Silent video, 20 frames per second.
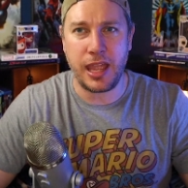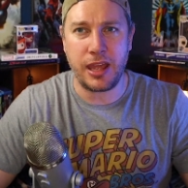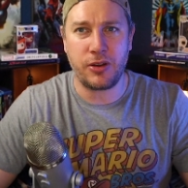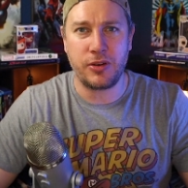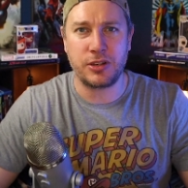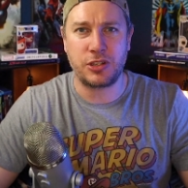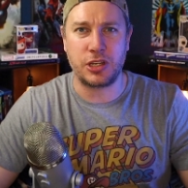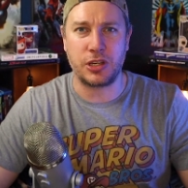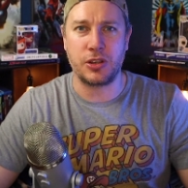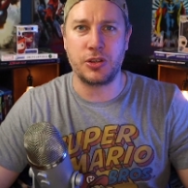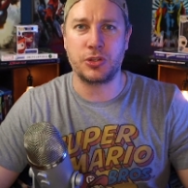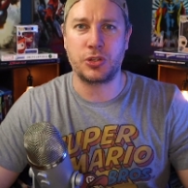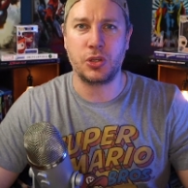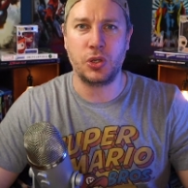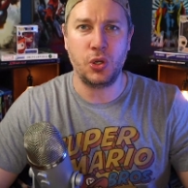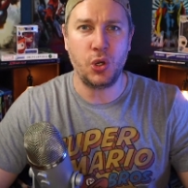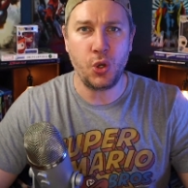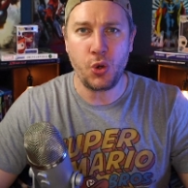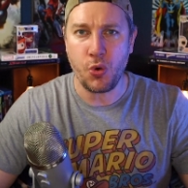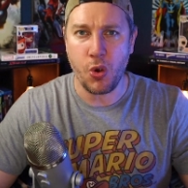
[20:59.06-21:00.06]
at her and she goes,
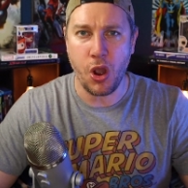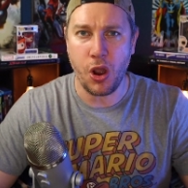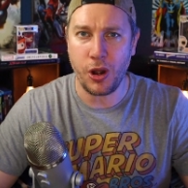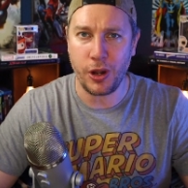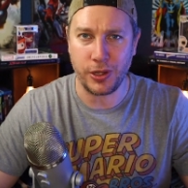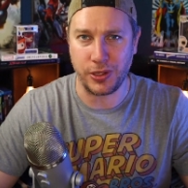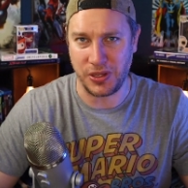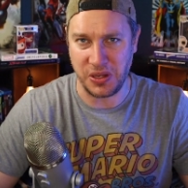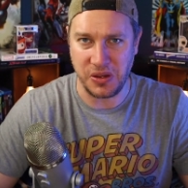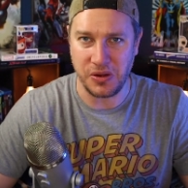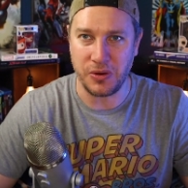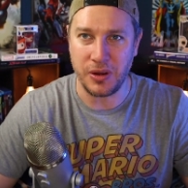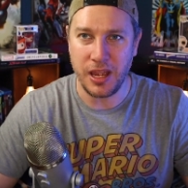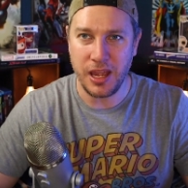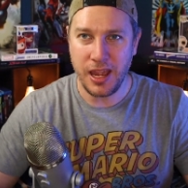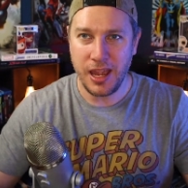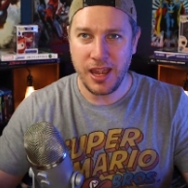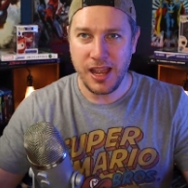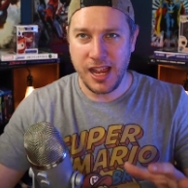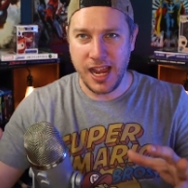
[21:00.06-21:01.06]
Who are you?
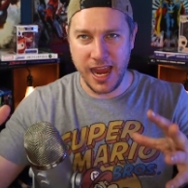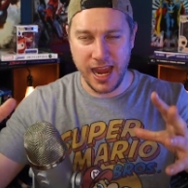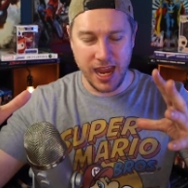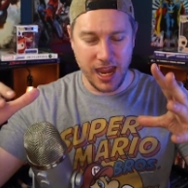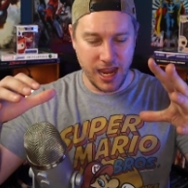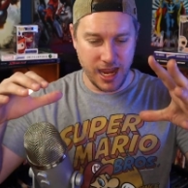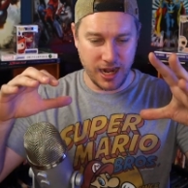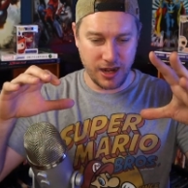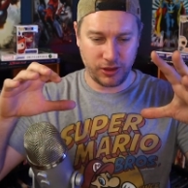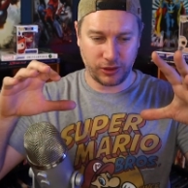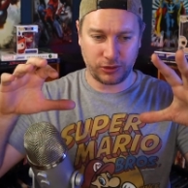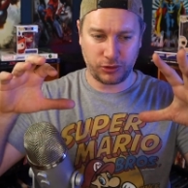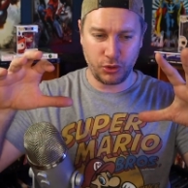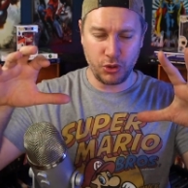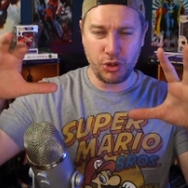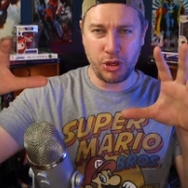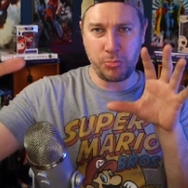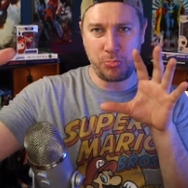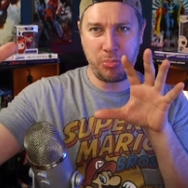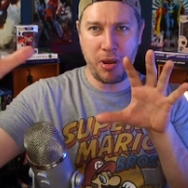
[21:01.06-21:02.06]
And
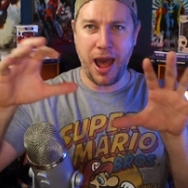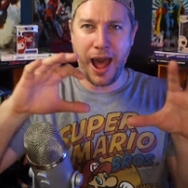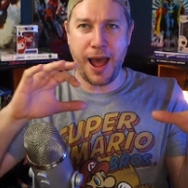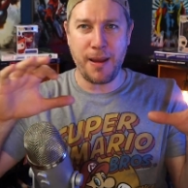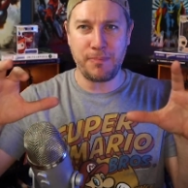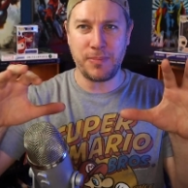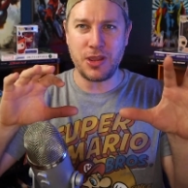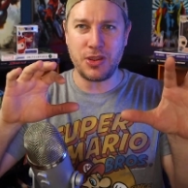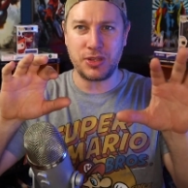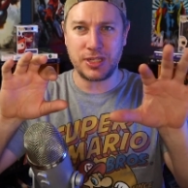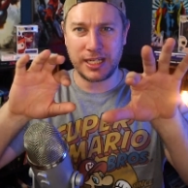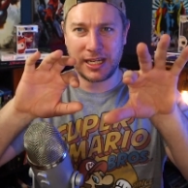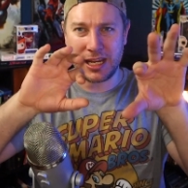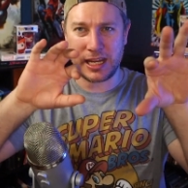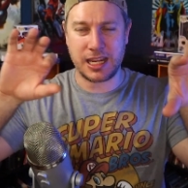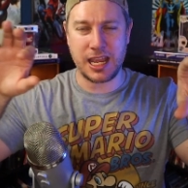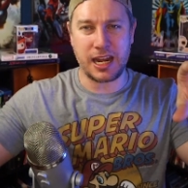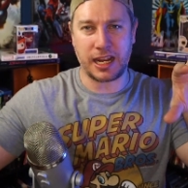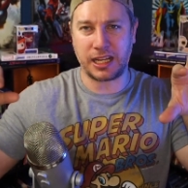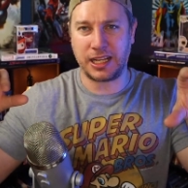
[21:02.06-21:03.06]
through the pop
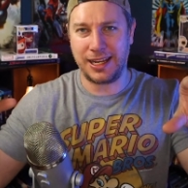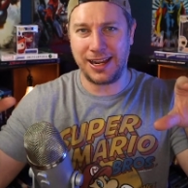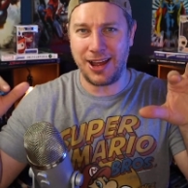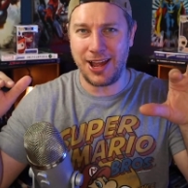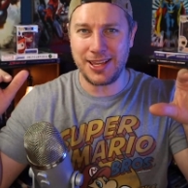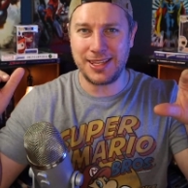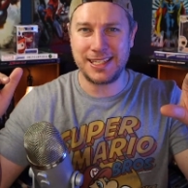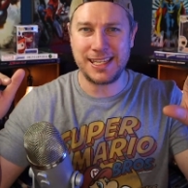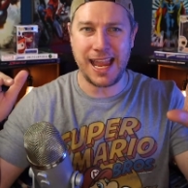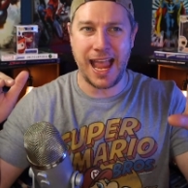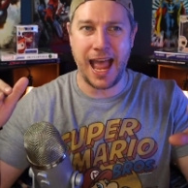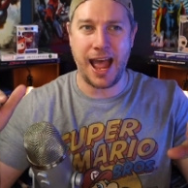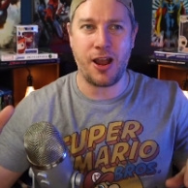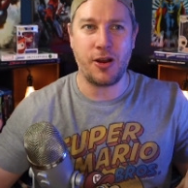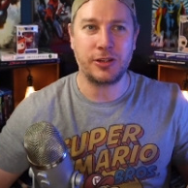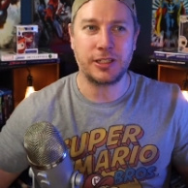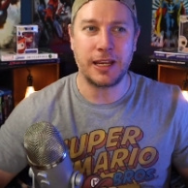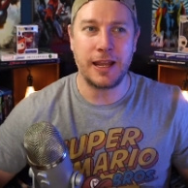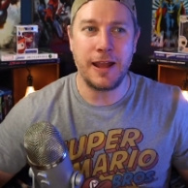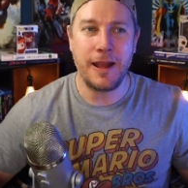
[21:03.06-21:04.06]
music, it kind of cuts
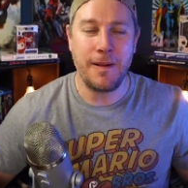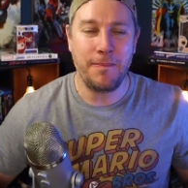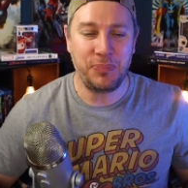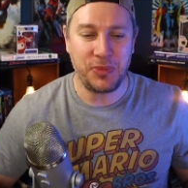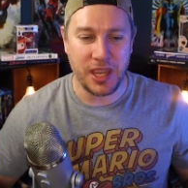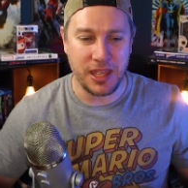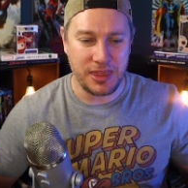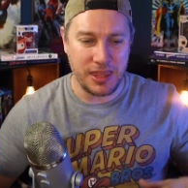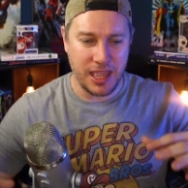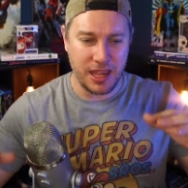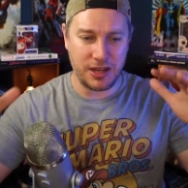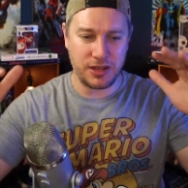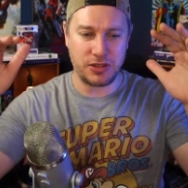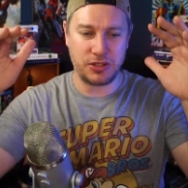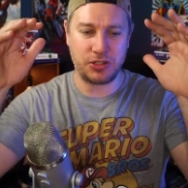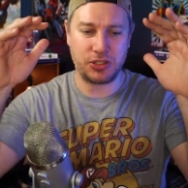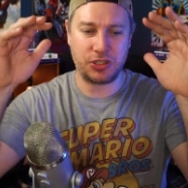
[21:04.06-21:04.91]
out. And then